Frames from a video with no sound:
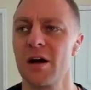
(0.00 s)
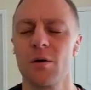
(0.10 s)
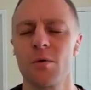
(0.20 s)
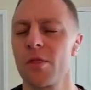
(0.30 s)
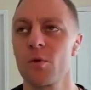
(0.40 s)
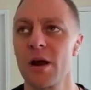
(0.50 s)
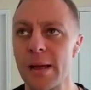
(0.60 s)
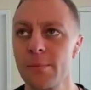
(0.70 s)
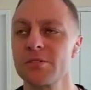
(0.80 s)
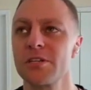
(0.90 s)
whether we're
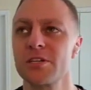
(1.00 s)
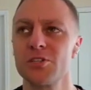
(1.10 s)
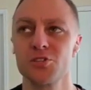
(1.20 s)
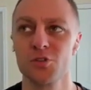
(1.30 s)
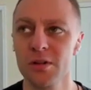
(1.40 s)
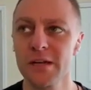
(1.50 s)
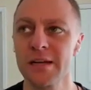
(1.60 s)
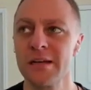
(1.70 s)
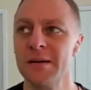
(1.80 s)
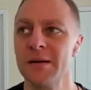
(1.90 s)
able to control
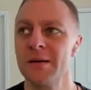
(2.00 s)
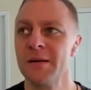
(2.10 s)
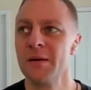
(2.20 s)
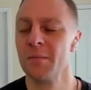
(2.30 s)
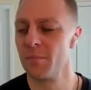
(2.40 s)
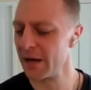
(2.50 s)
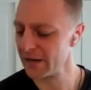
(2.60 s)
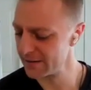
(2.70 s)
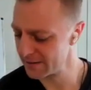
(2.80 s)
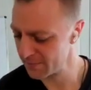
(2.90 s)
it.
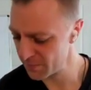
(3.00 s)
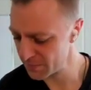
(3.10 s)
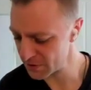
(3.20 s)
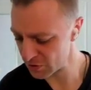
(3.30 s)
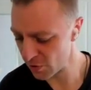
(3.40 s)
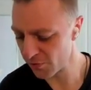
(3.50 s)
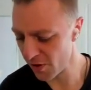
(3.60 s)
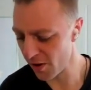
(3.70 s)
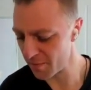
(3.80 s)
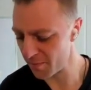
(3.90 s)
But so
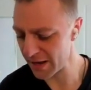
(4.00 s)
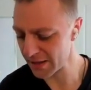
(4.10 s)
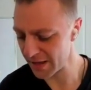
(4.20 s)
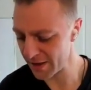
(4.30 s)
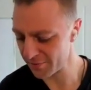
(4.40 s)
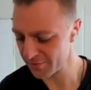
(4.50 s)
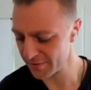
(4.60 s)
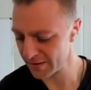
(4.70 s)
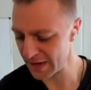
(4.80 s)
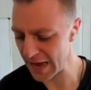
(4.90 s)
far in my
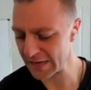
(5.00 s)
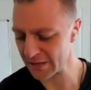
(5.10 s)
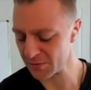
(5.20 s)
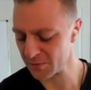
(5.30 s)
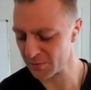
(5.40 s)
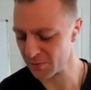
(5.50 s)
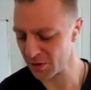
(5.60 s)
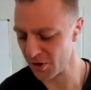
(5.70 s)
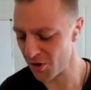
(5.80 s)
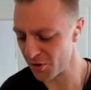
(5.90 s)
life, I can
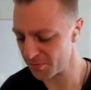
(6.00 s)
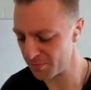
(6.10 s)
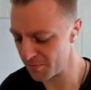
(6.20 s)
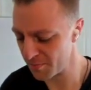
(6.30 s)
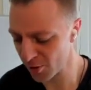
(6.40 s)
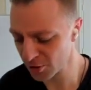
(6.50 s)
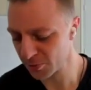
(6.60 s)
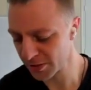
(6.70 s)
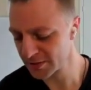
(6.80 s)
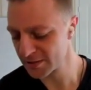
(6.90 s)
recall
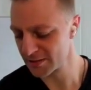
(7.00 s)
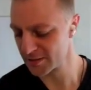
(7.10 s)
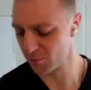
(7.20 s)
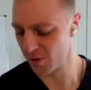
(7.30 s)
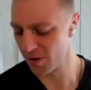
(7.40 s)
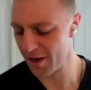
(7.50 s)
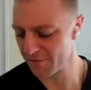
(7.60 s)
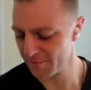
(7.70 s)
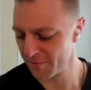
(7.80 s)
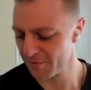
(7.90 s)
multiple instances where
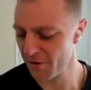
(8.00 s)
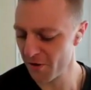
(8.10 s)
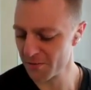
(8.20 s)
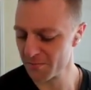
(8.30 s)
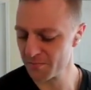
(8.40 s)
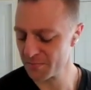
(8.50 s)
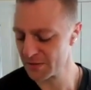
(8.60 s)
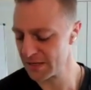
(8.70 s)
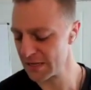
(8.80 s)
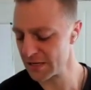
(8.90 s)
I've fallen
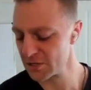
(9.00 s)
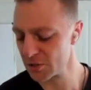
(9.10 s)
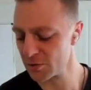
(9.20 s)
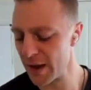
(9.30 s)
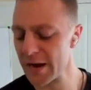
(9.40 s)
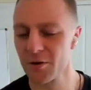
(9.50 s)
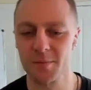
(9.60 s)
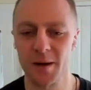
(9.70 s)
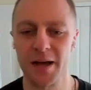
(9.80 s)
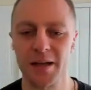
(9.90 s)
into
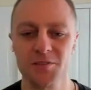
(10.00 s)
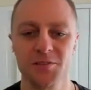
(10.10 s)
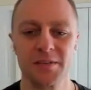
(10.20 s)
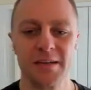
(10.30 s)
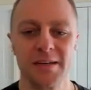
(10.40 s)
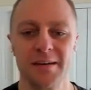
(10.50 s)
anchoring bias,